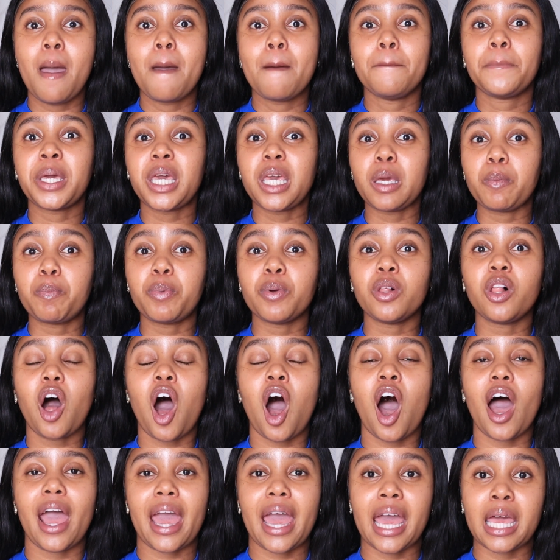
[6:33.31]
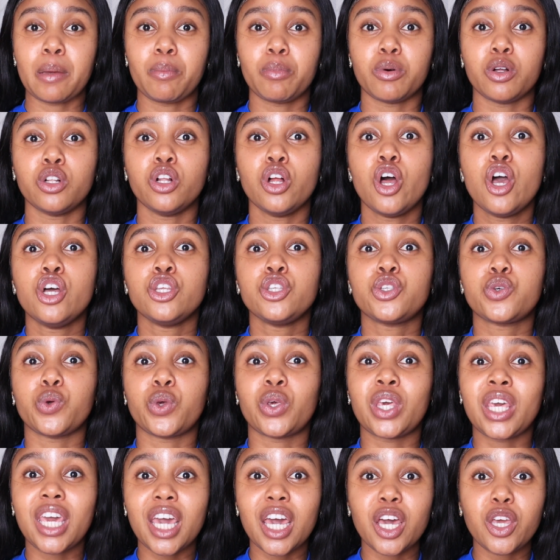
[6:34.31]
people are able to
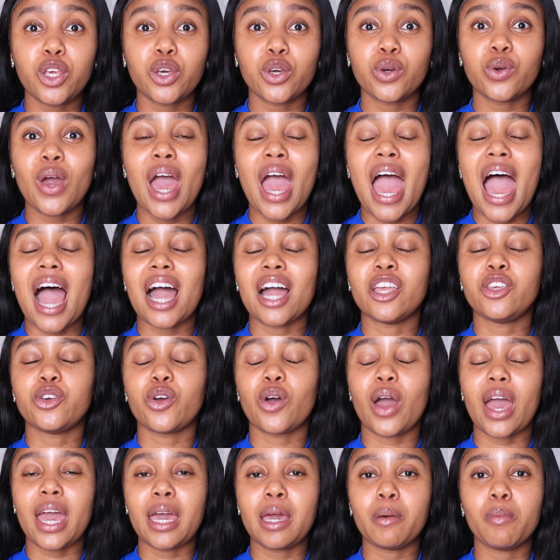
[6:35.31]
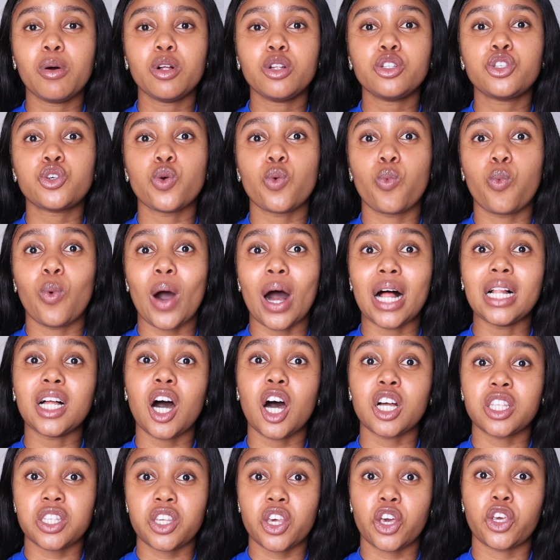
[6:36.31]
hear you and you're able to well
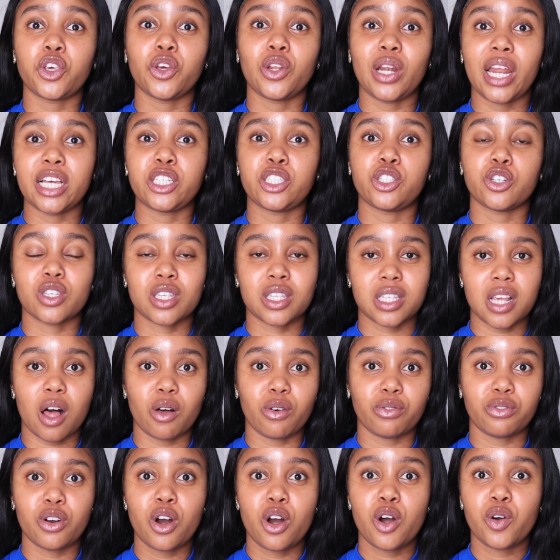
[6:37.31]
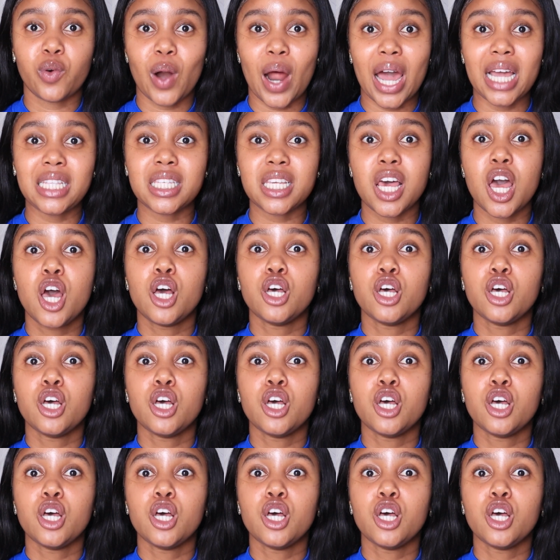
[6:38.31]
articulate yourself, right?